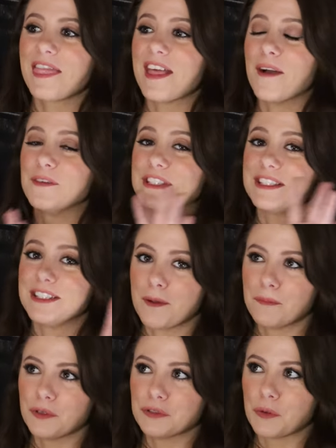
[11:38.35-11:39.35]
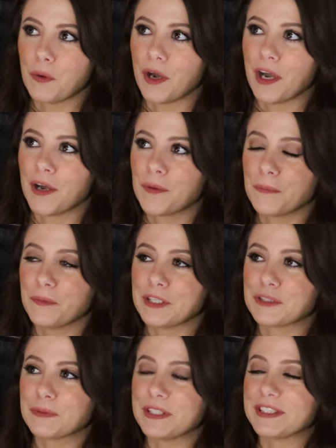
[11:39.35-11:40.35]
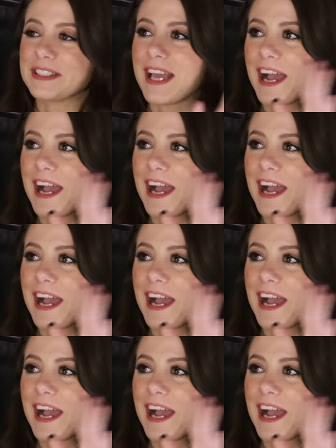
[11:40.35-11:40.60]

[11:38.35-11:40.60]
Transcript: that was Dumbledore, which was